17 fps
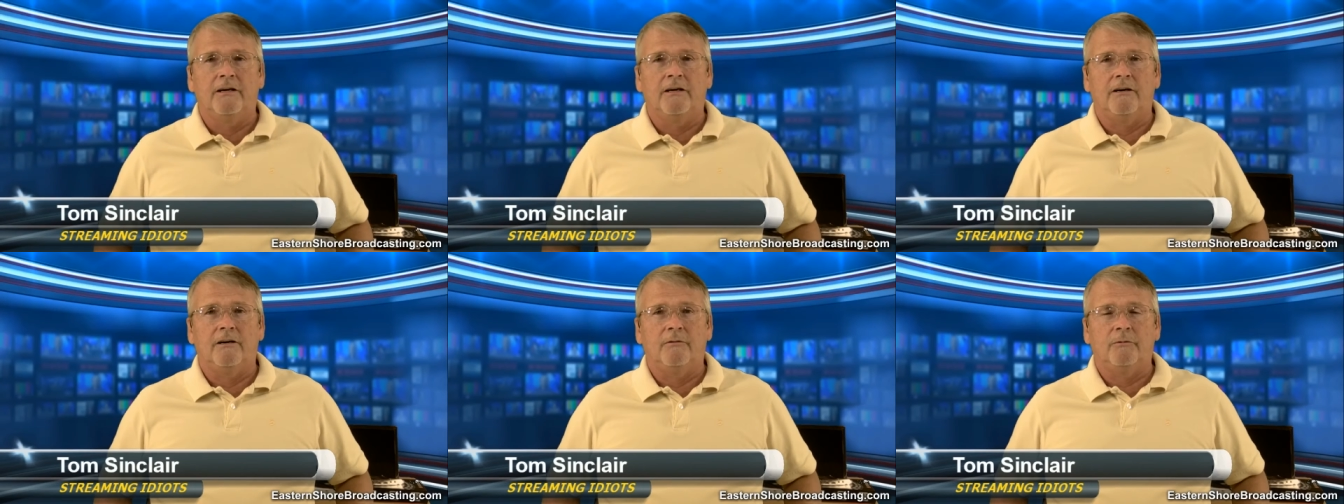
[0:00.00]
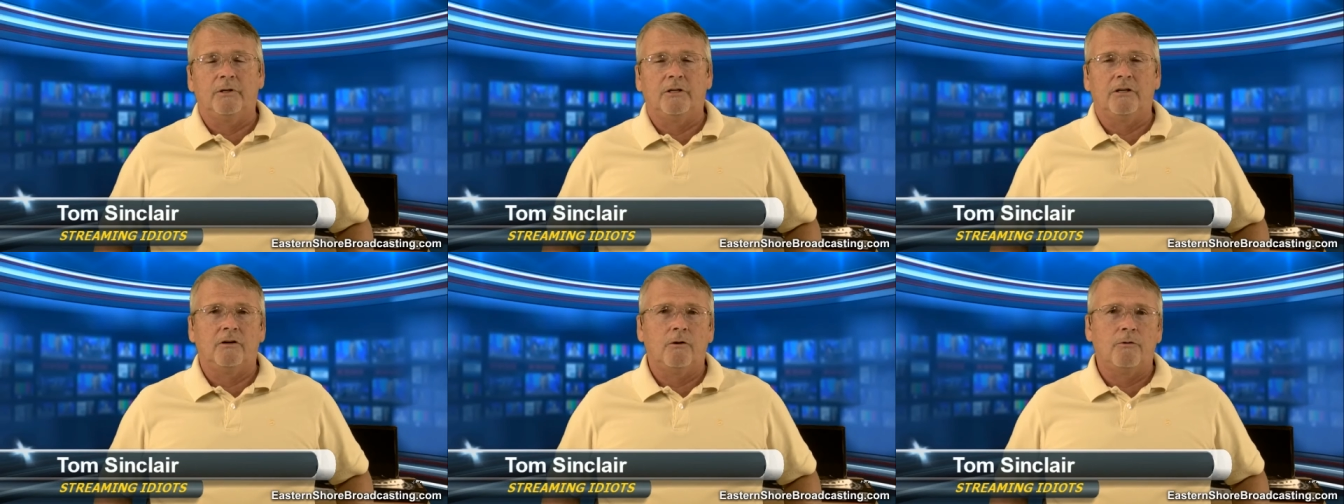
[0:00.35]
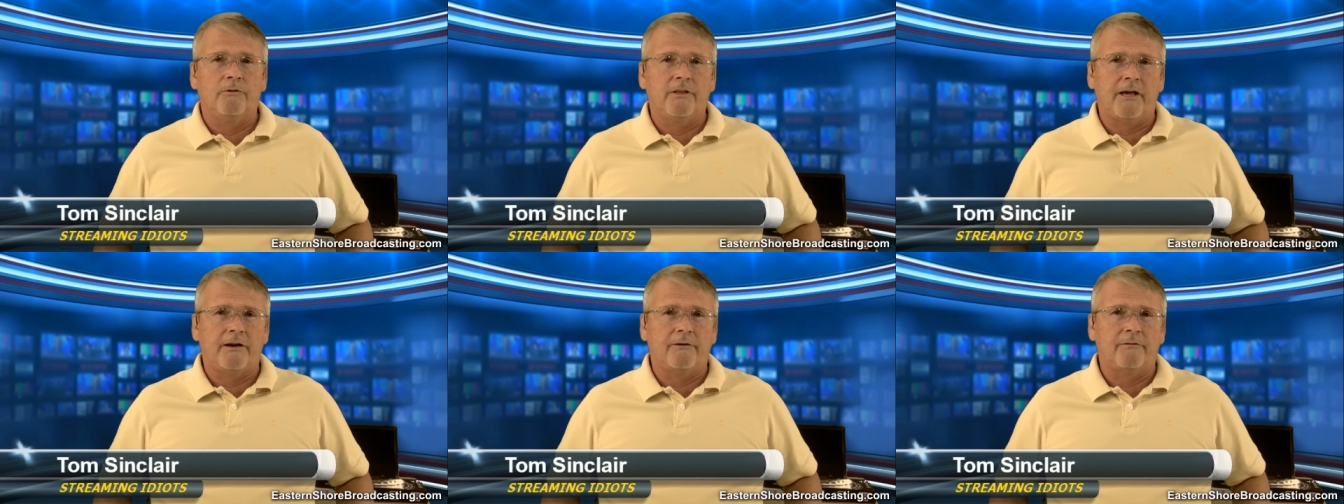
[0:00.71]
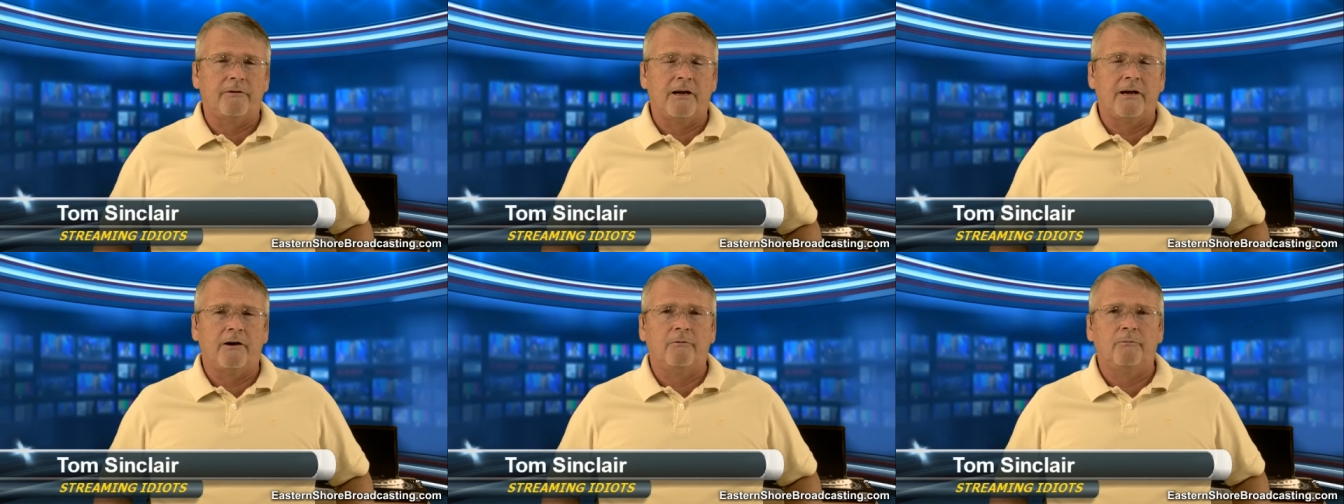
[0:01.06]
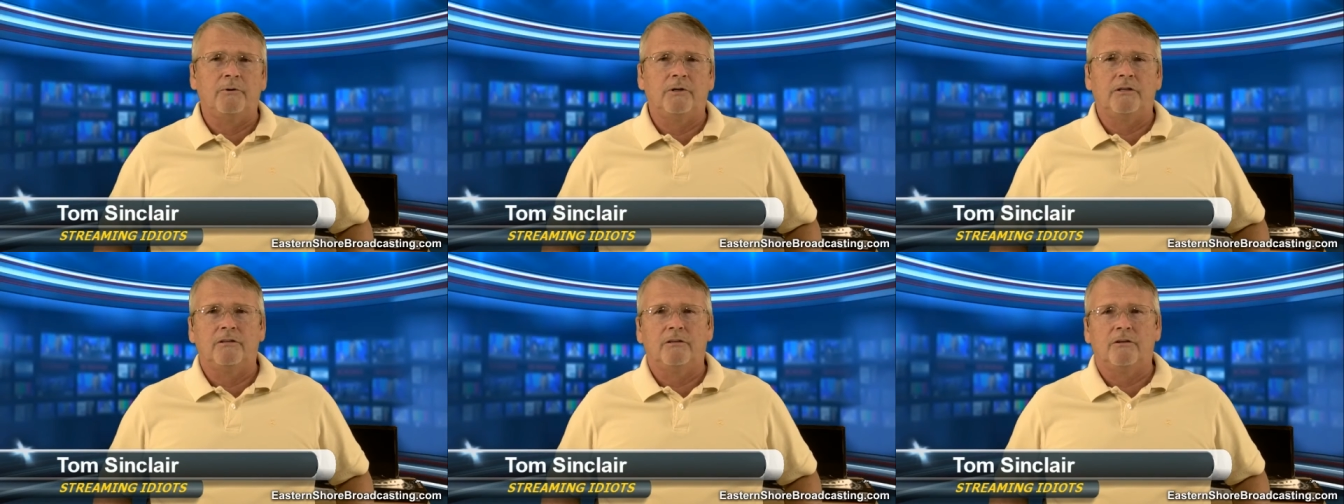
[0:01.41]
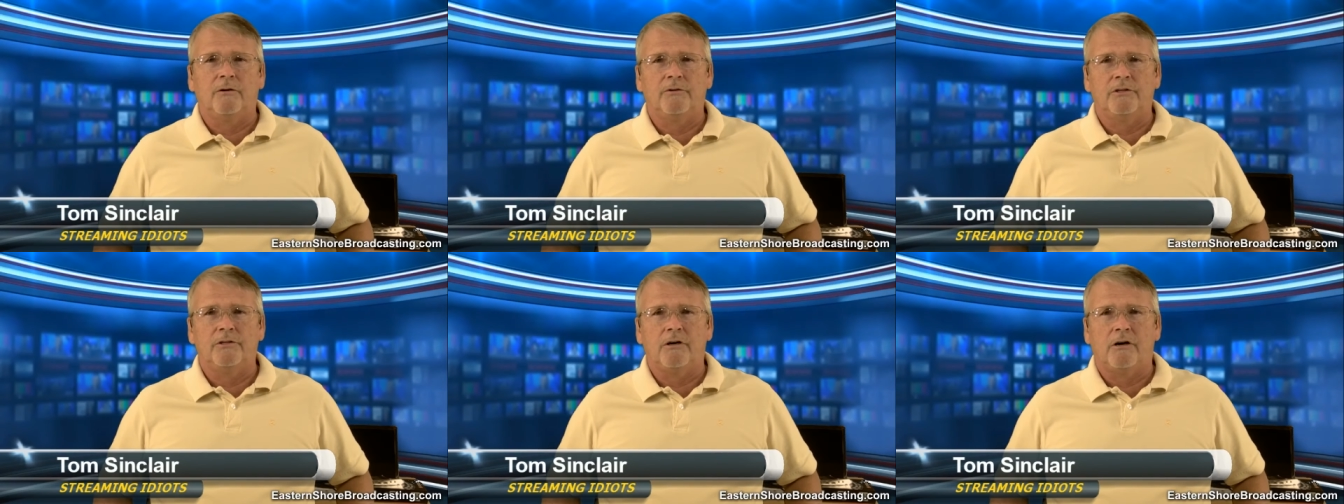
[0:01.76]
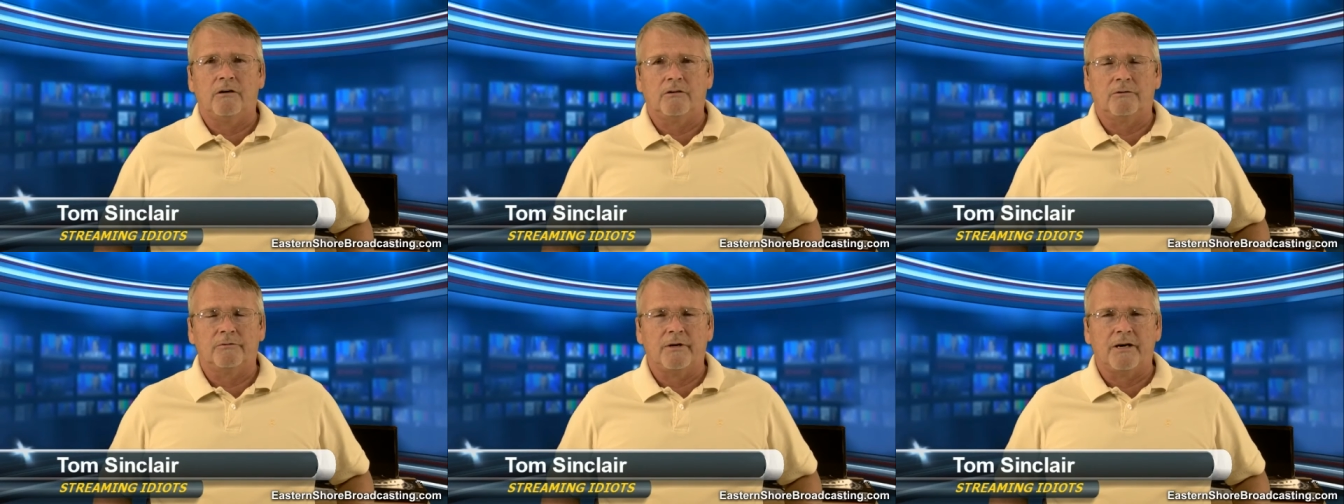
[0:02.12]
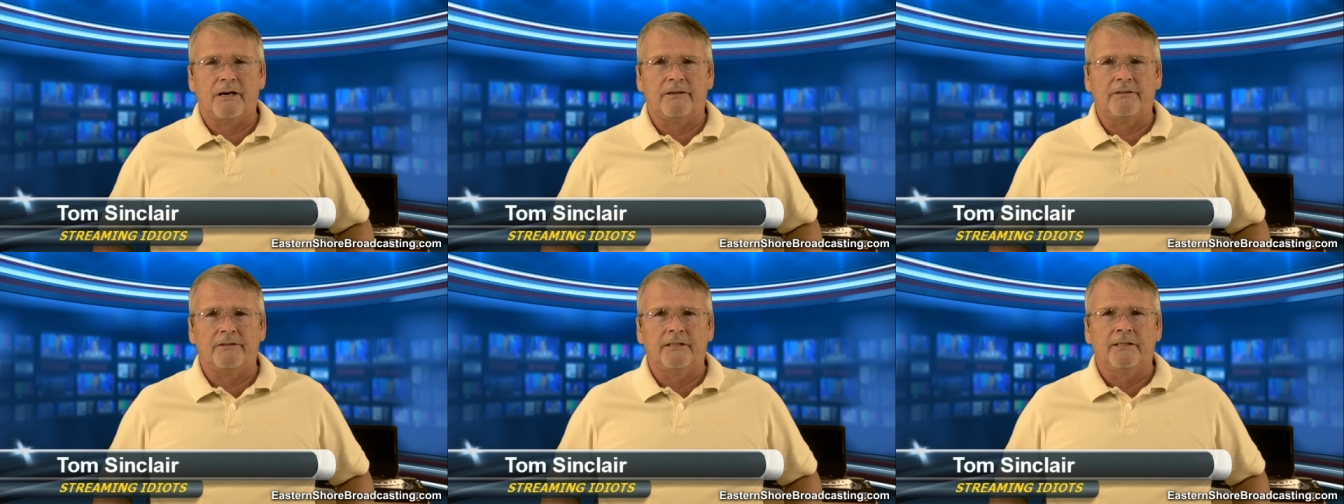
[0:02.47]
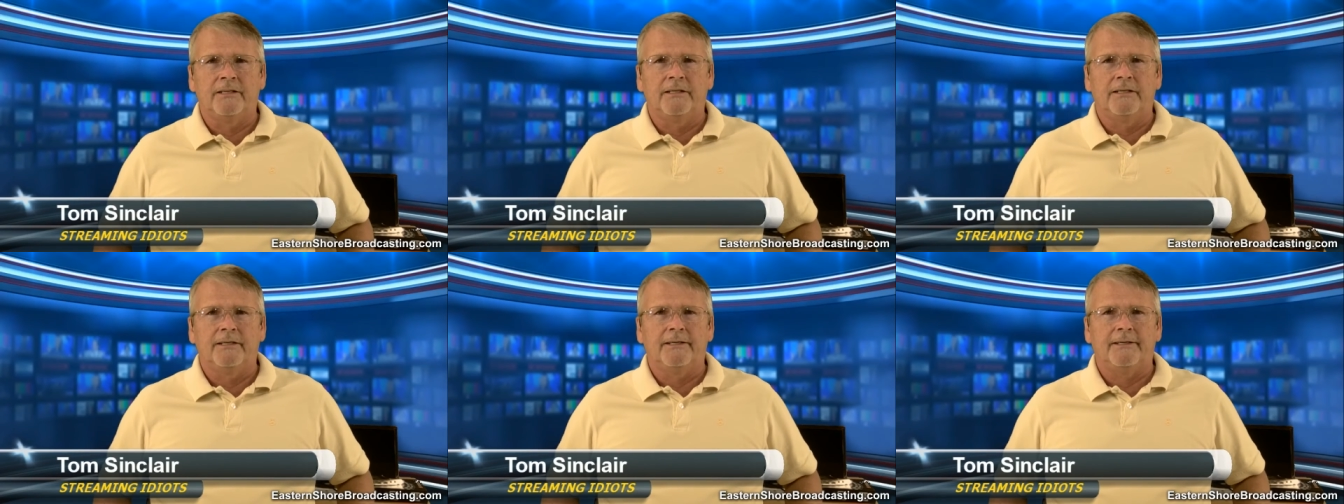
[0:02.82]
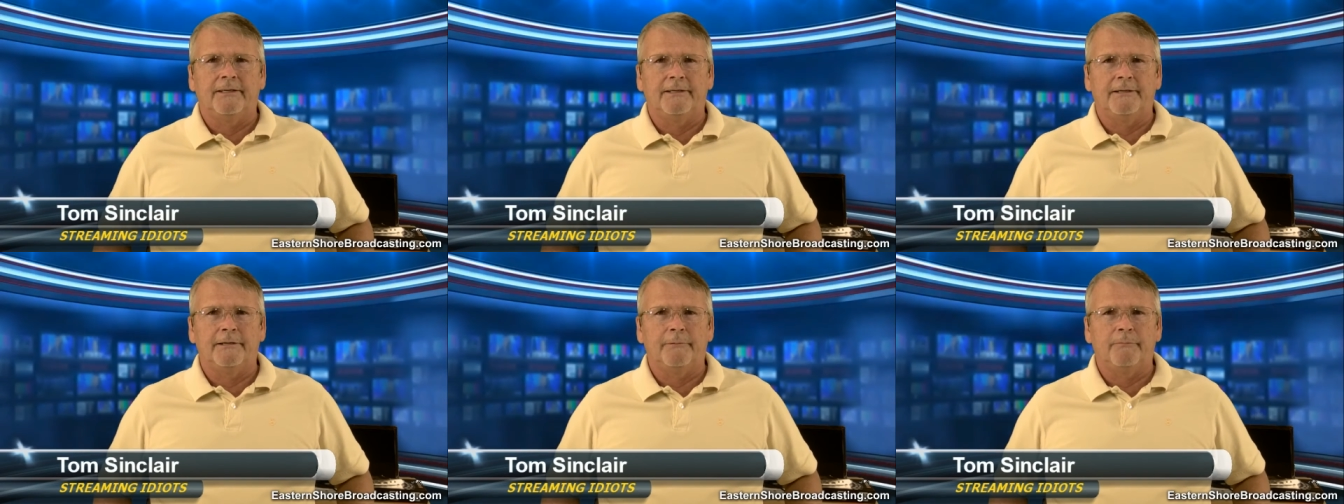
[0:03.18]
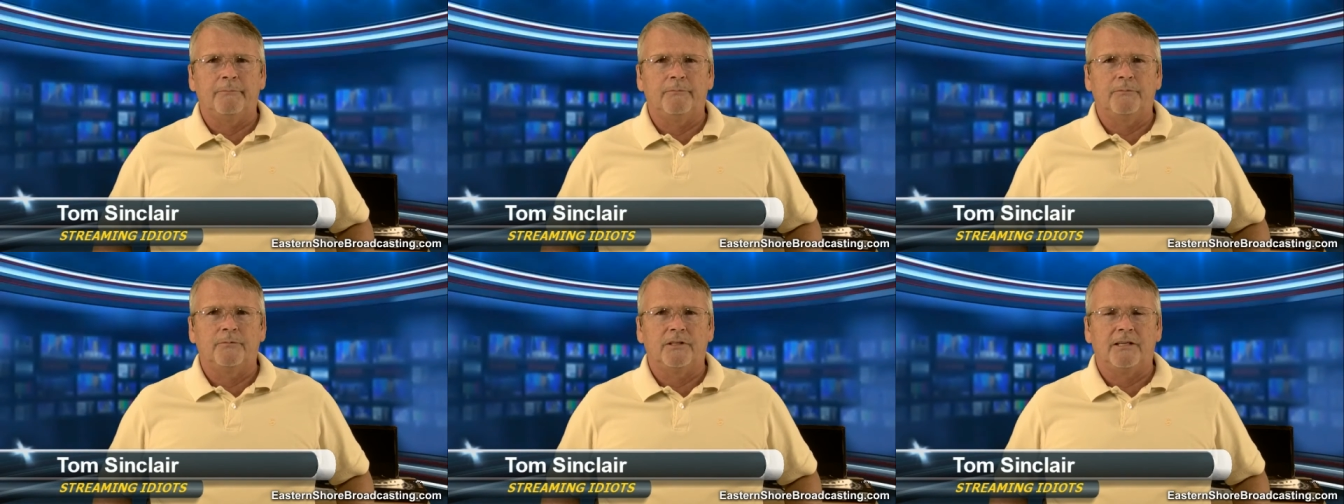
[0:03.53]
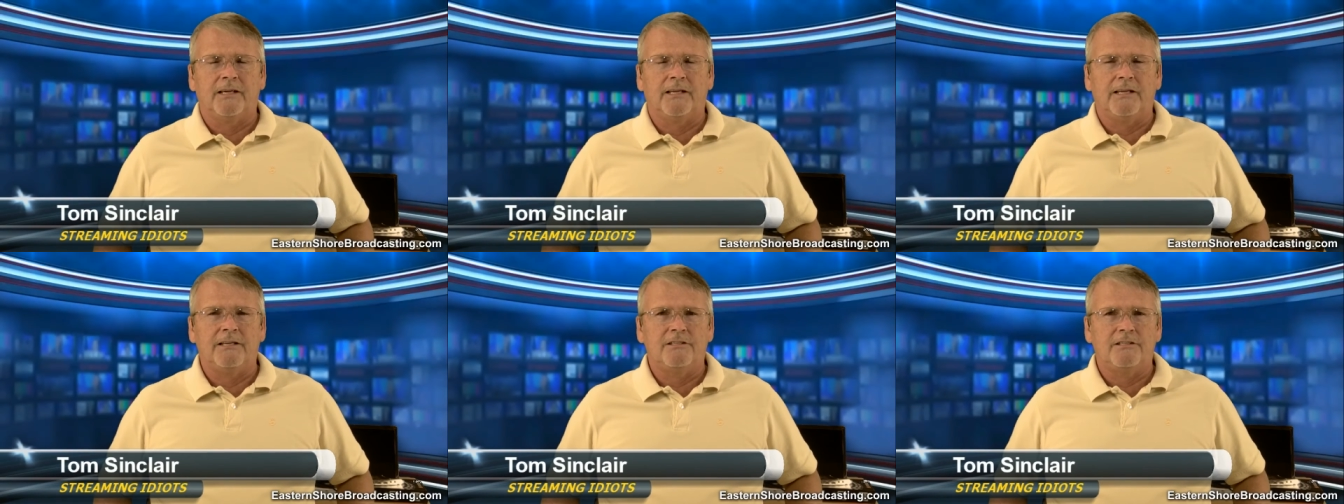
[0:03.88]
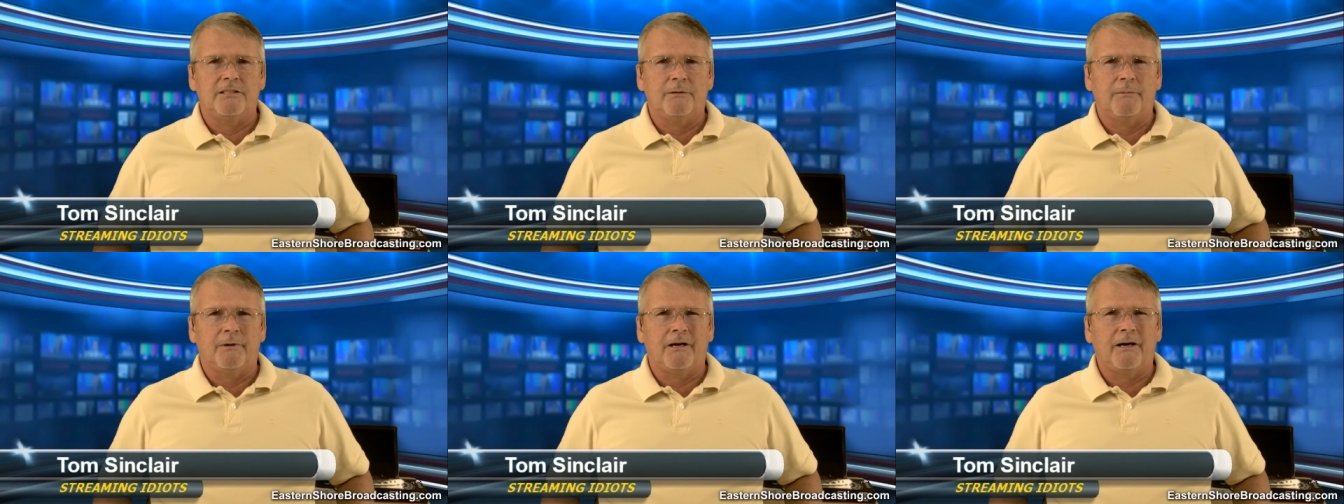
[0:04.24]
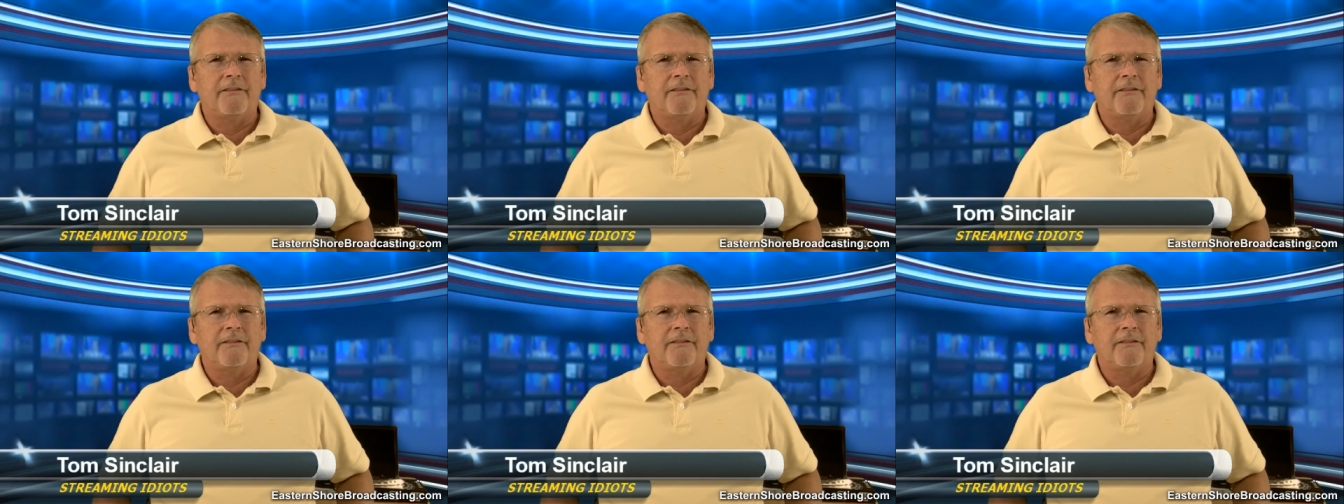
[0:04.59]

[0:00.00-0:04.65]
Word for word: we can go that route. We can go the dongle route to get HDMI.